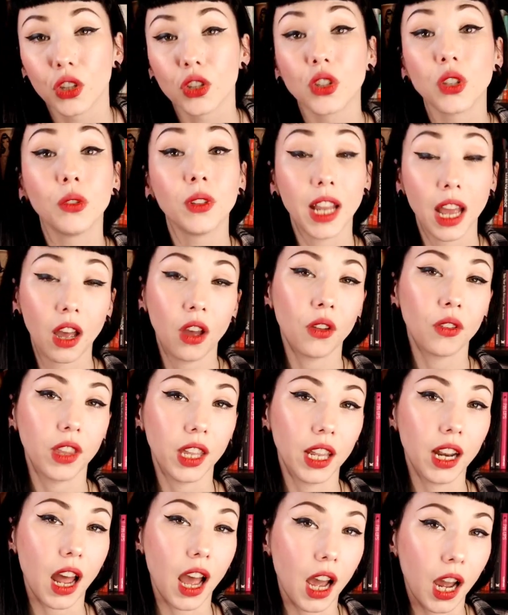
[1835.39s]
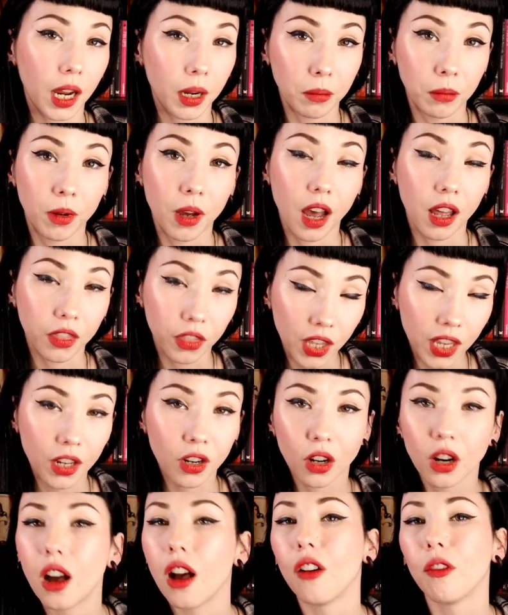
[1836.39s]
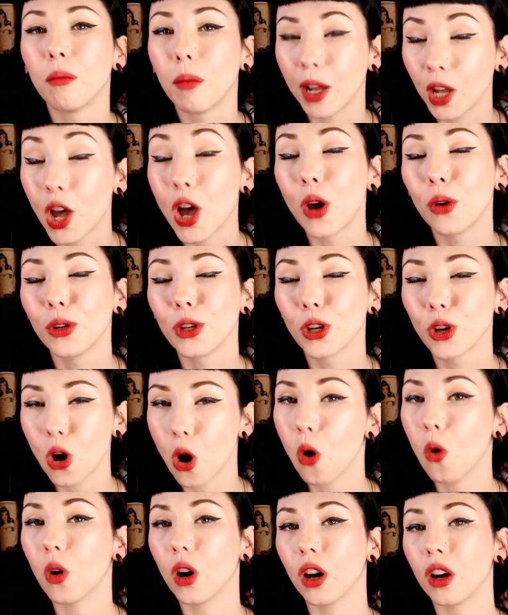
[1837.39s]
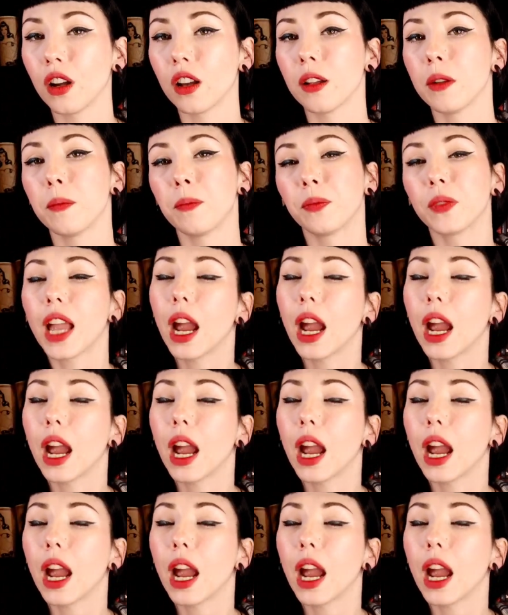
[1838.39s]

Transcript: So now that I'm a thinker of my own accord,